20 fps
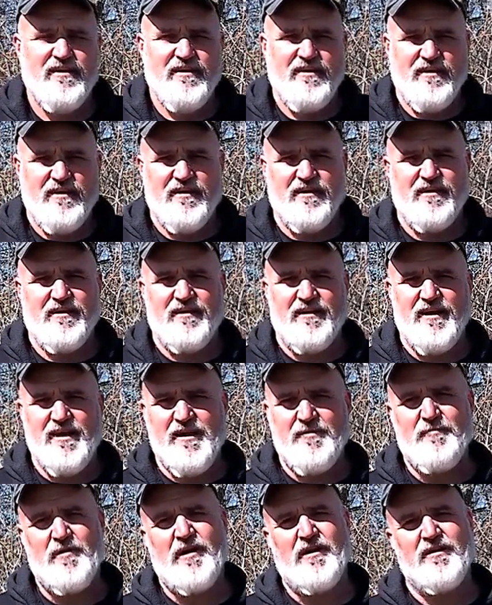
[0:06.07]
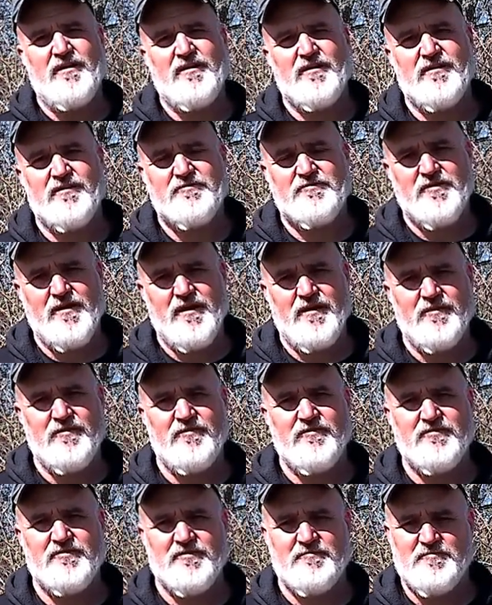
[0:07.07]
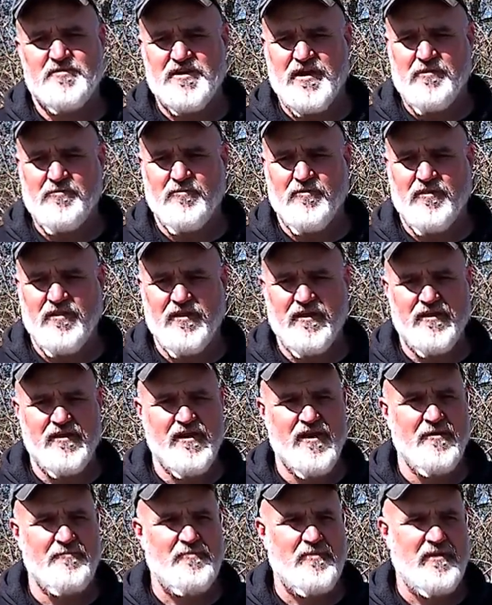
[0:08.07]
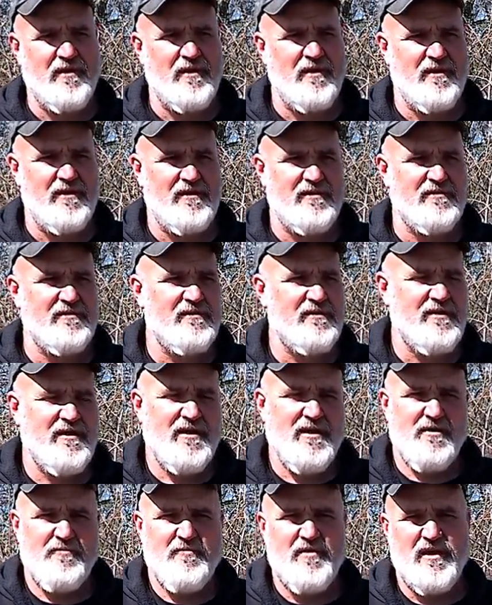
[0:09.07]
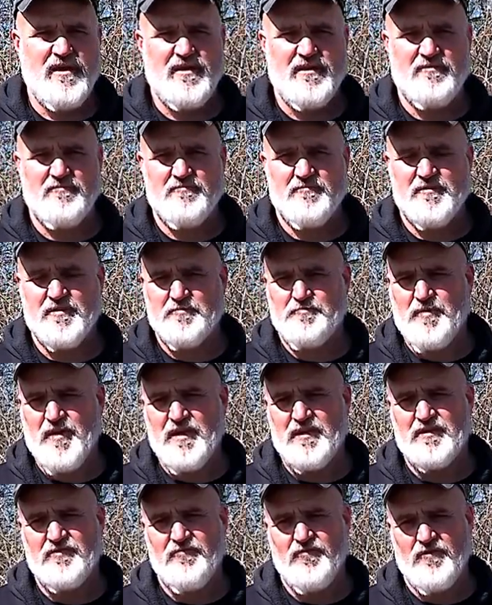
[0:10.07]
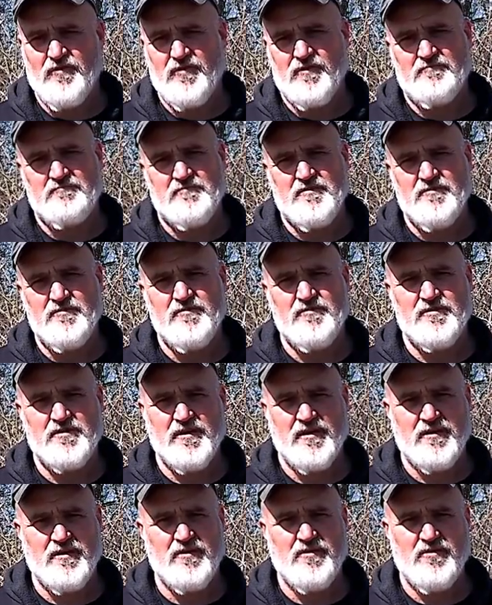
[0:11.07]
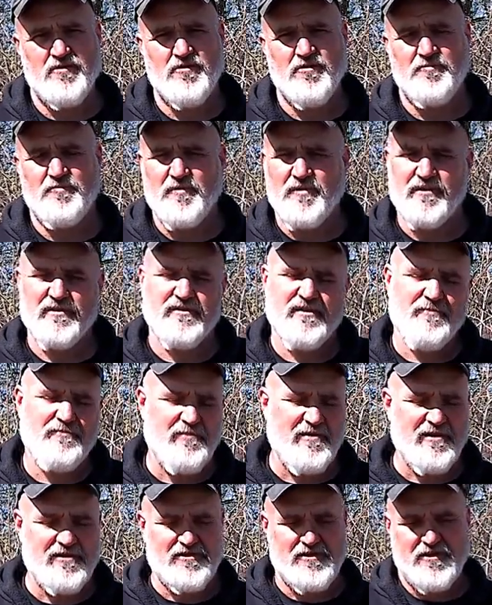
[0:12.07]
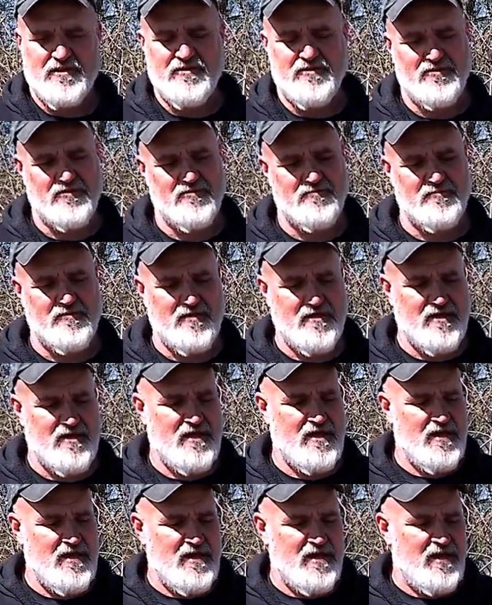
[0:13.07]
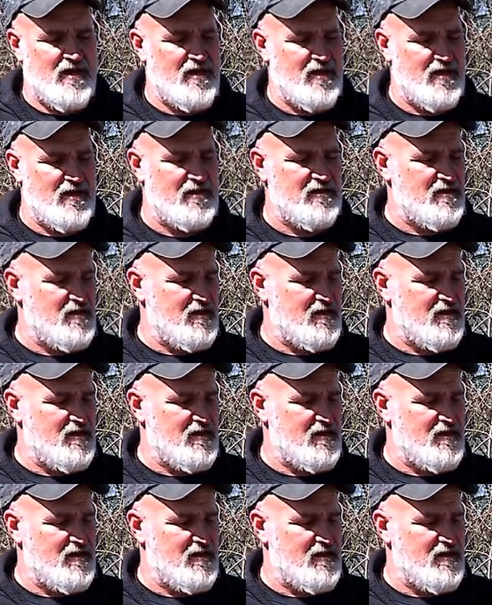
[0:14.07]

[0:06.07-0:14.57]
and I'm out here trying to do some general cleanup and making space for the new chicken coop and a temporary chicken coop. And